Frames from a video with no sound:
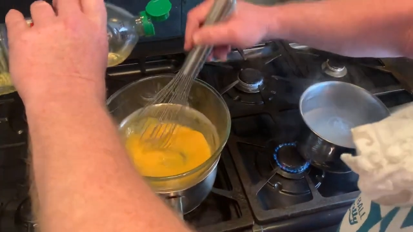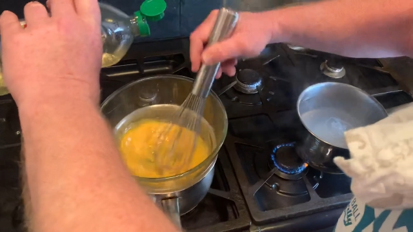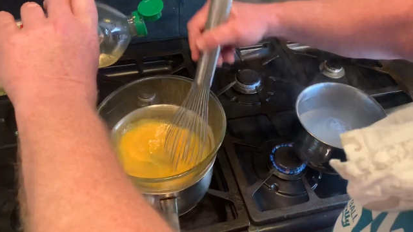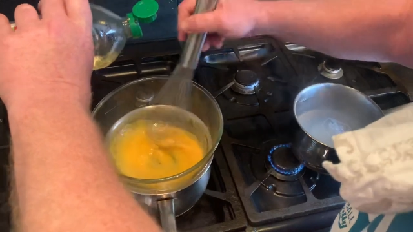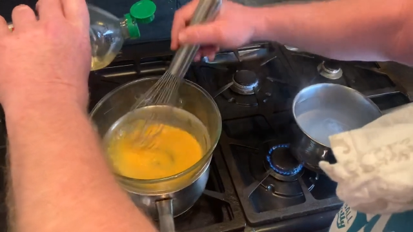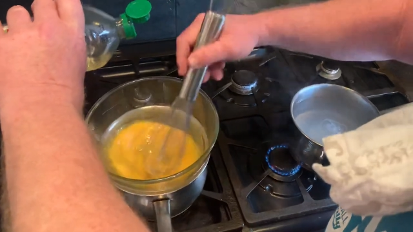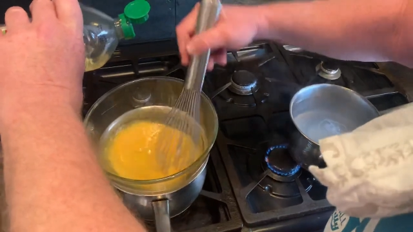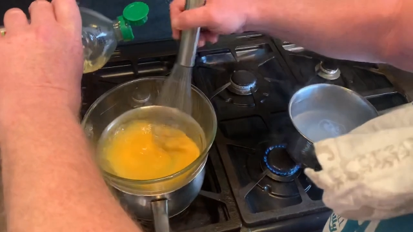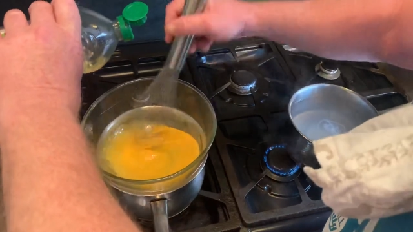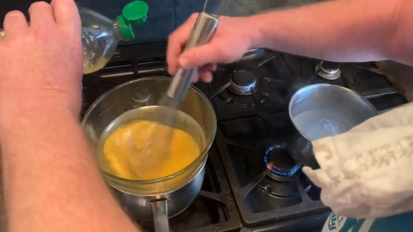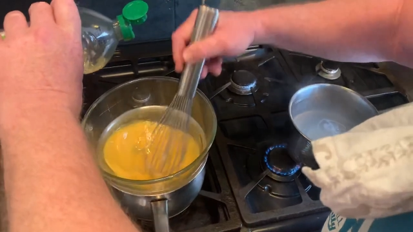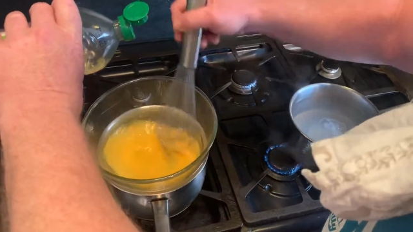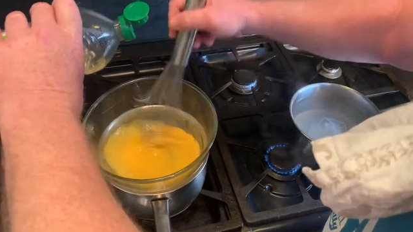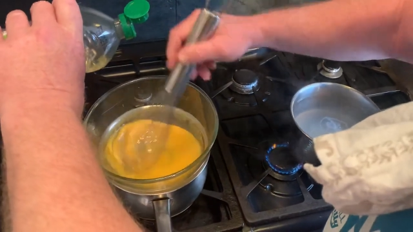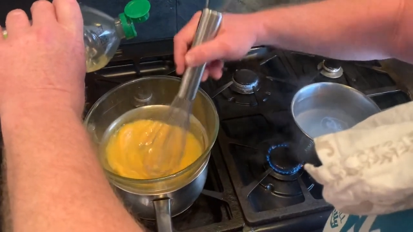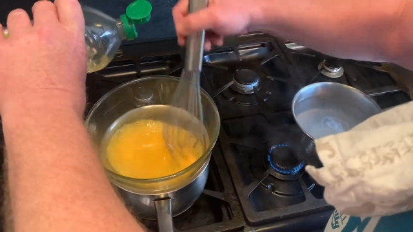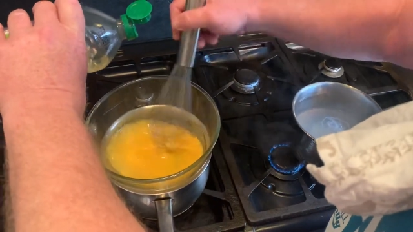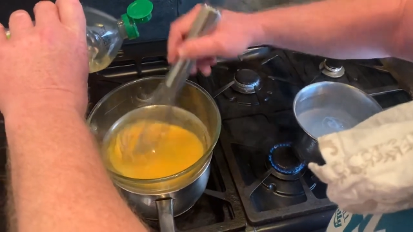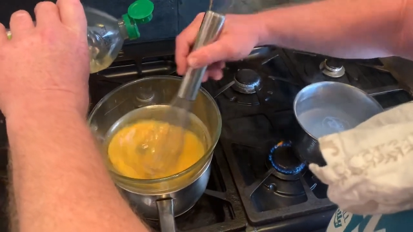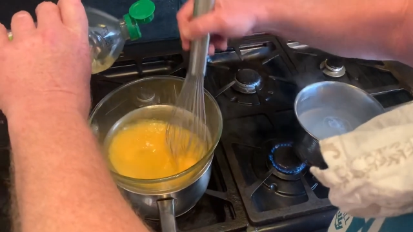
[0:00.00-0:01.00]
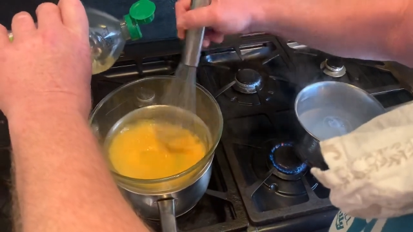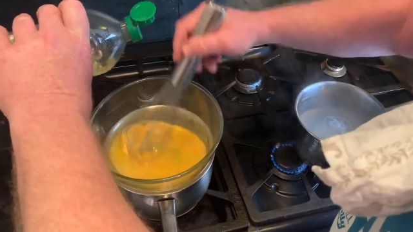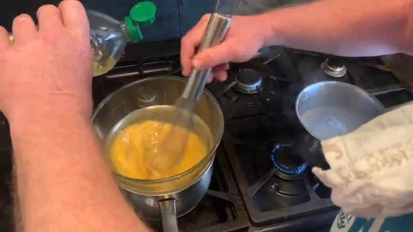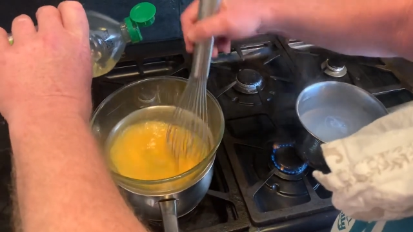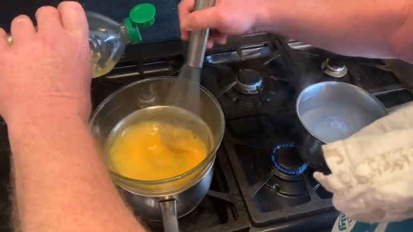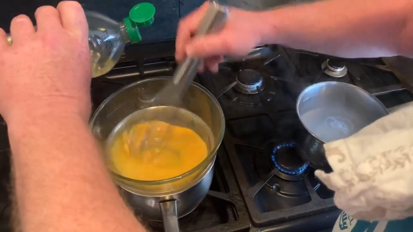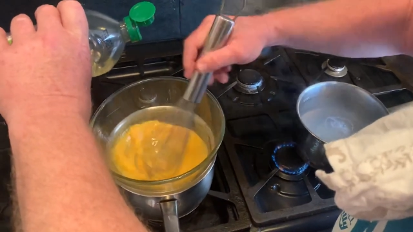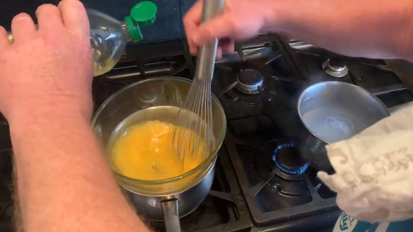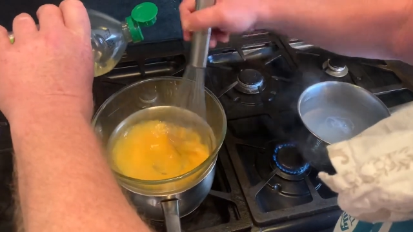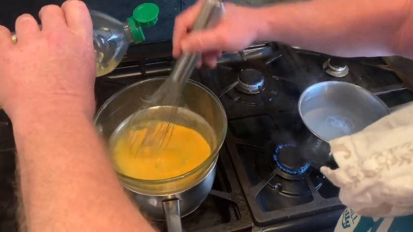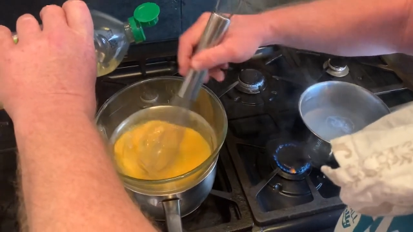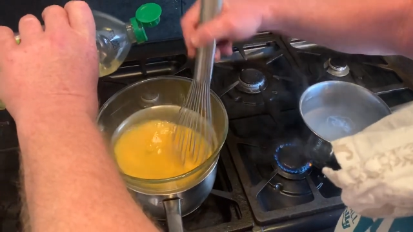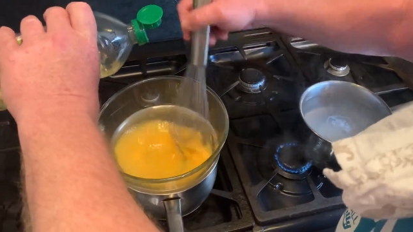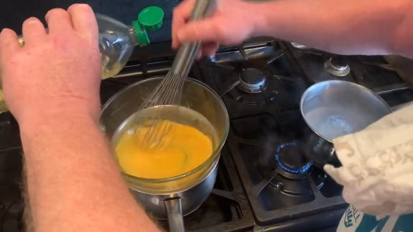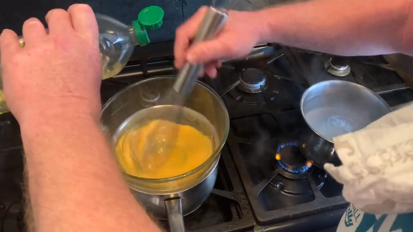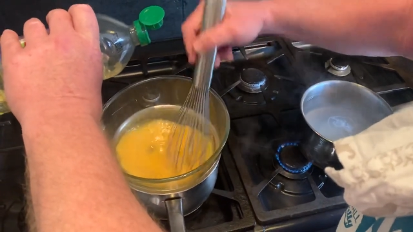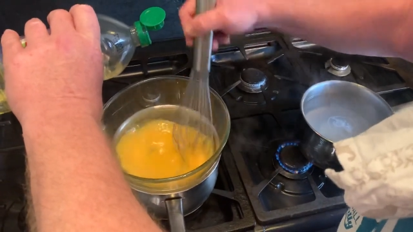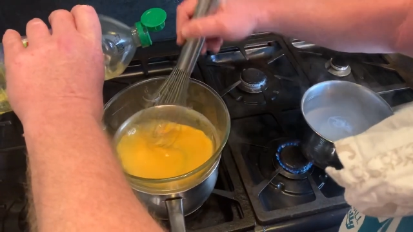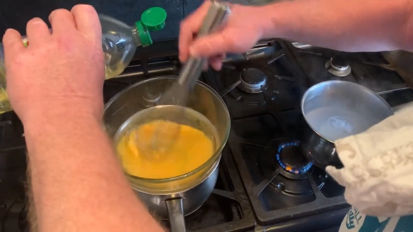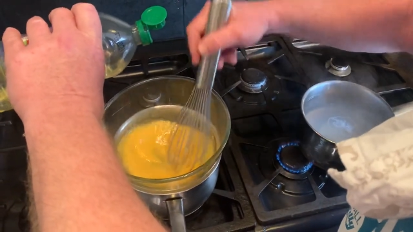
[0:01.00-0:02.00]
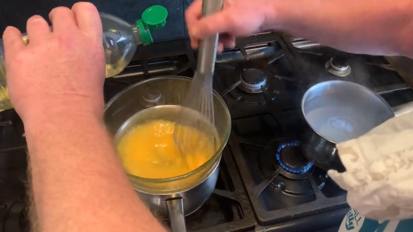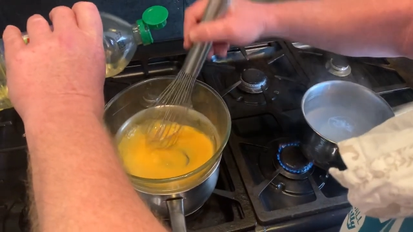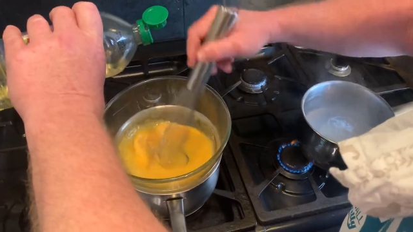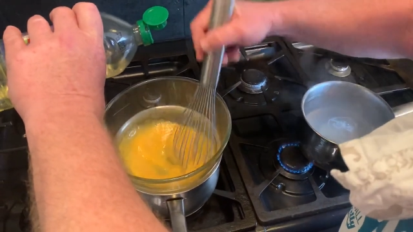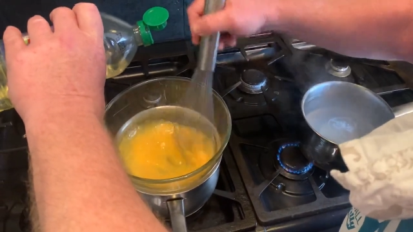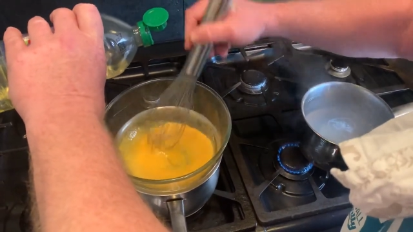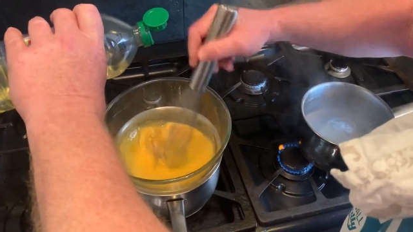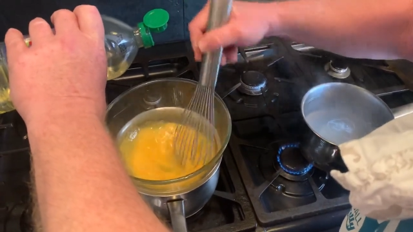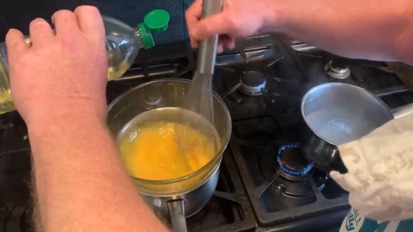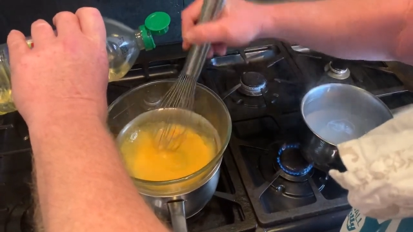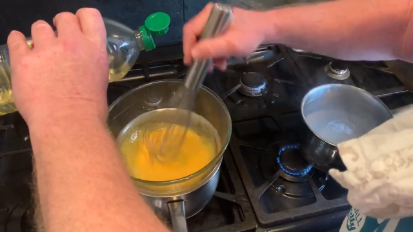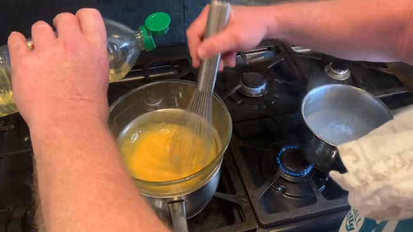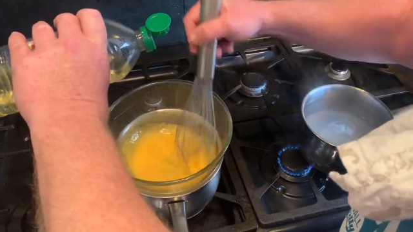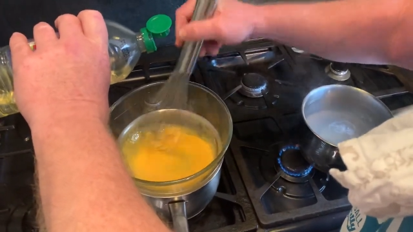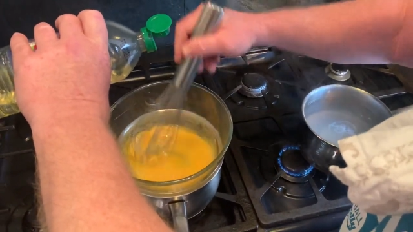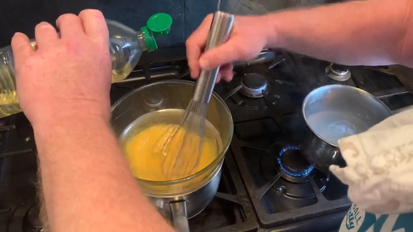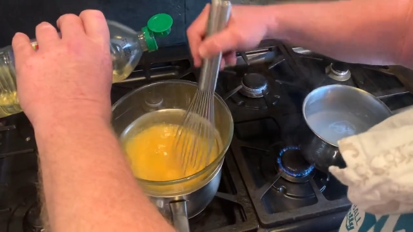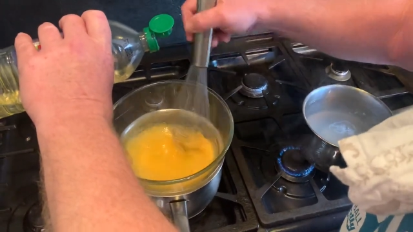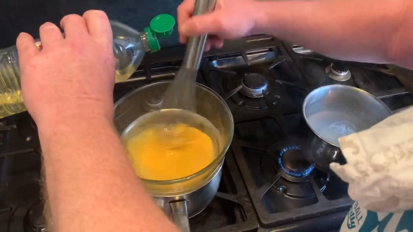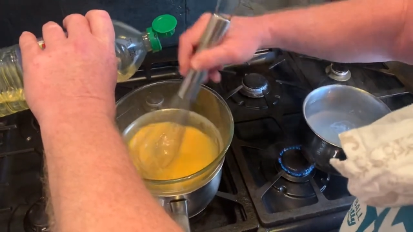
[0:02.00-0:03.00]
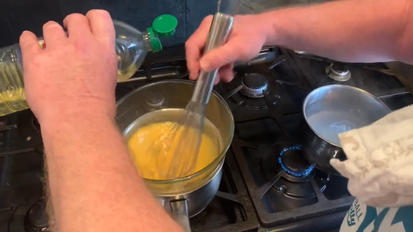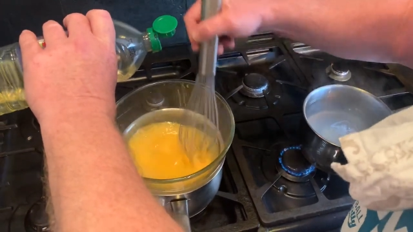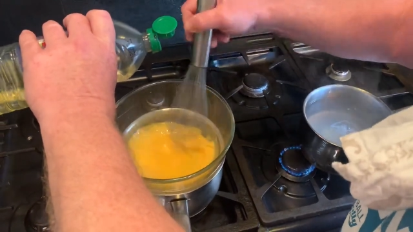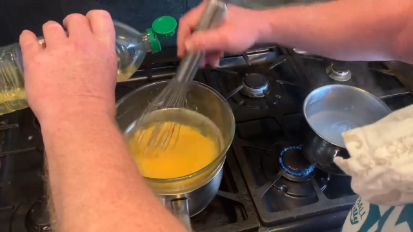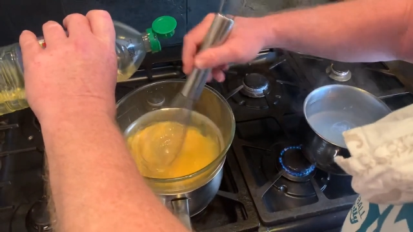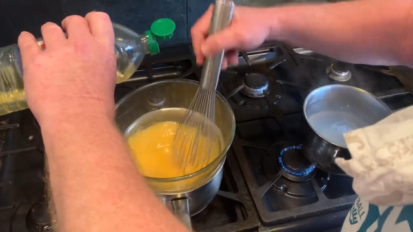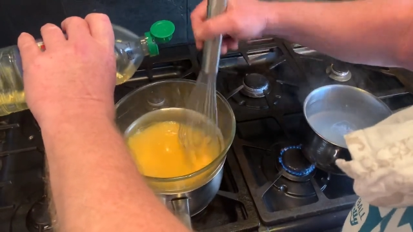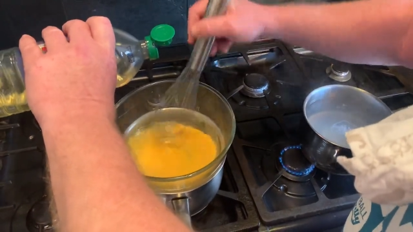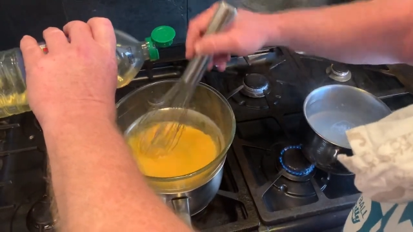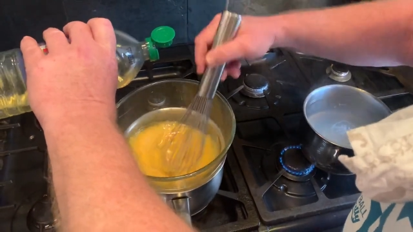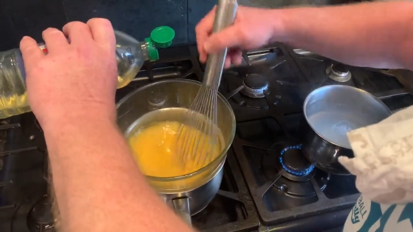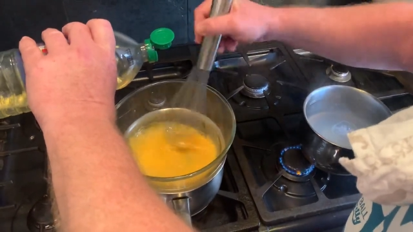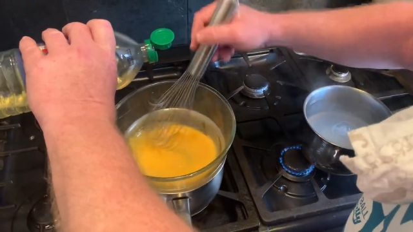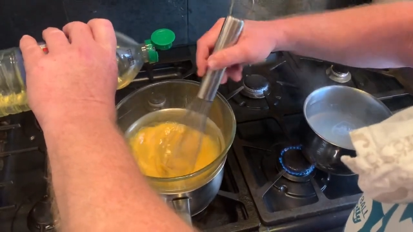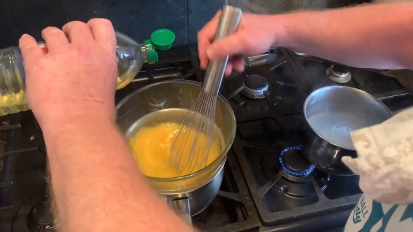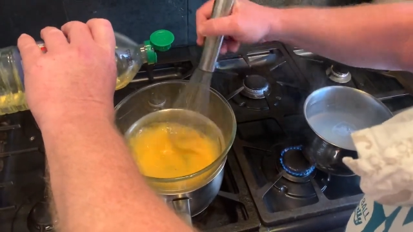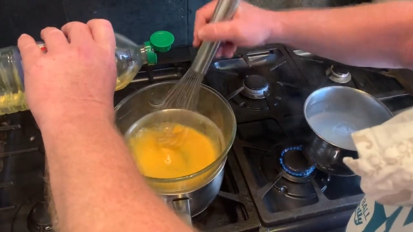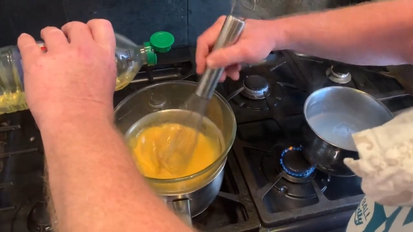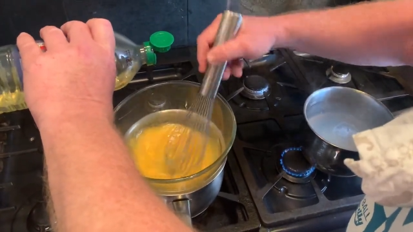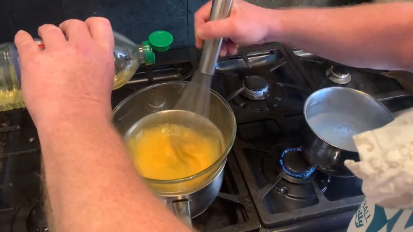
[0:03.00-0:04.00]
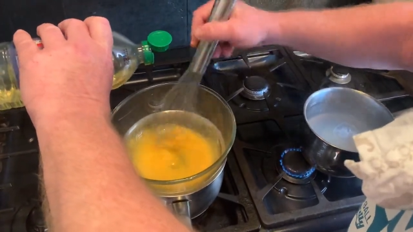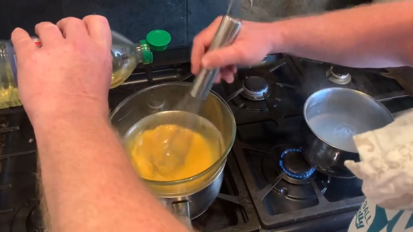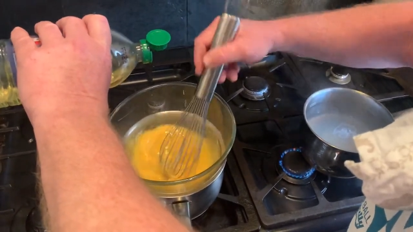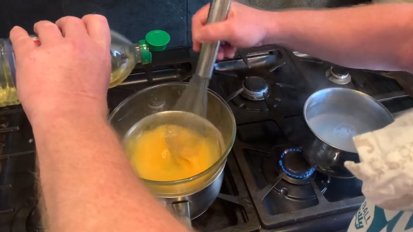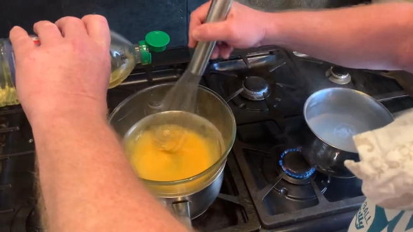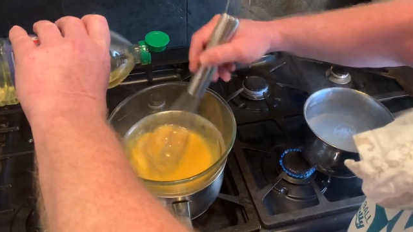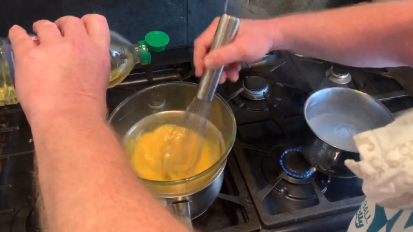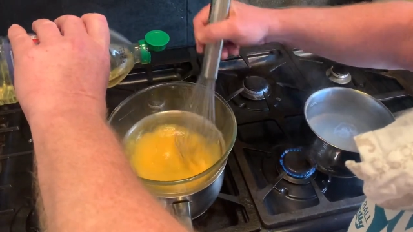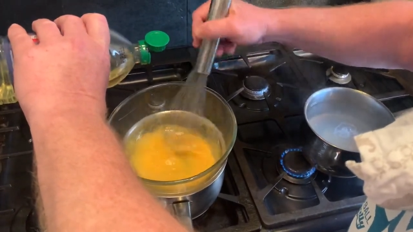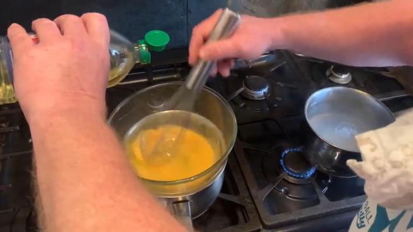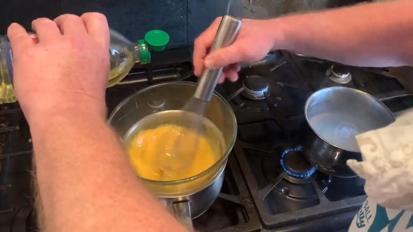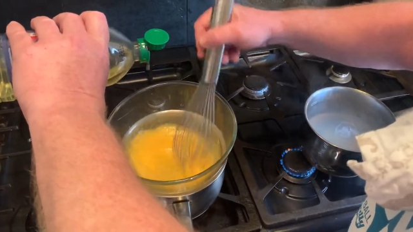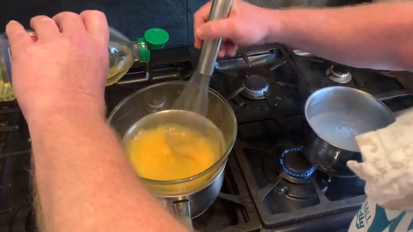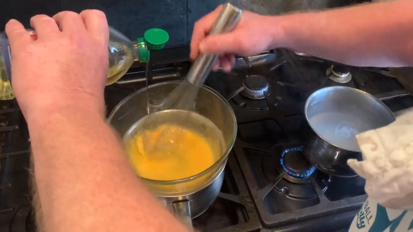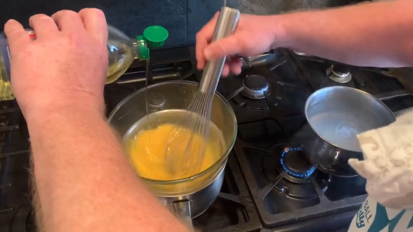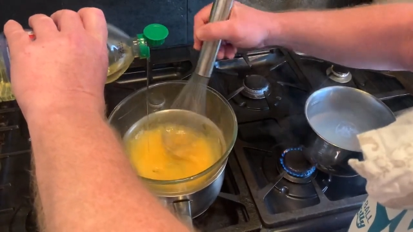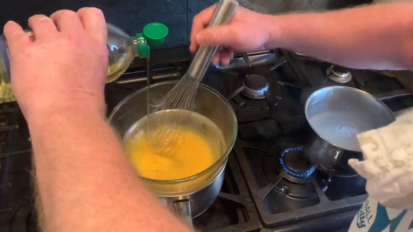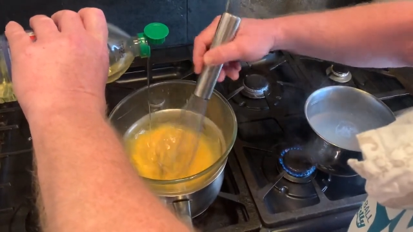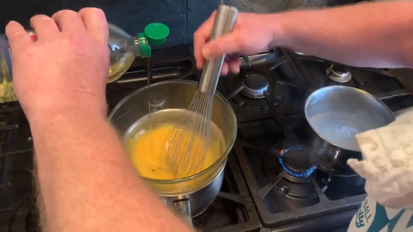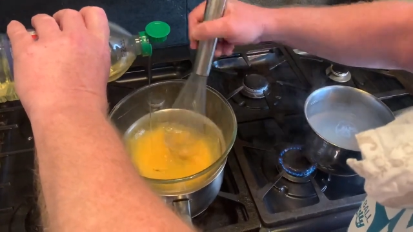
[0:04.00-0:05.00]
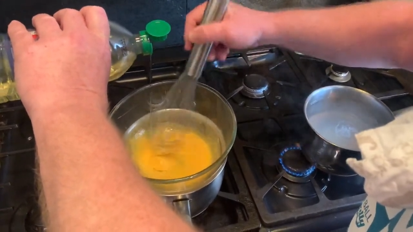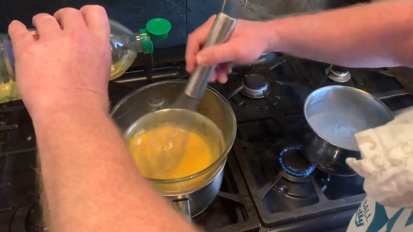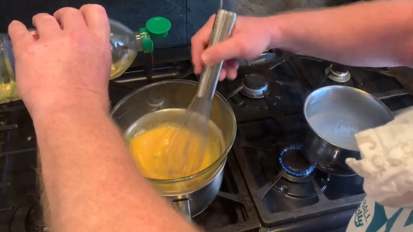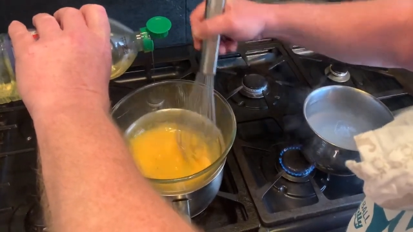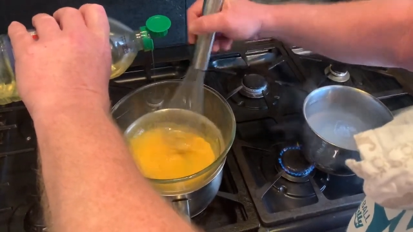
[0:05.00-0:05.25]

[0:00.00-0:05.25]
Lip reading: Nobody's mouth can be seen.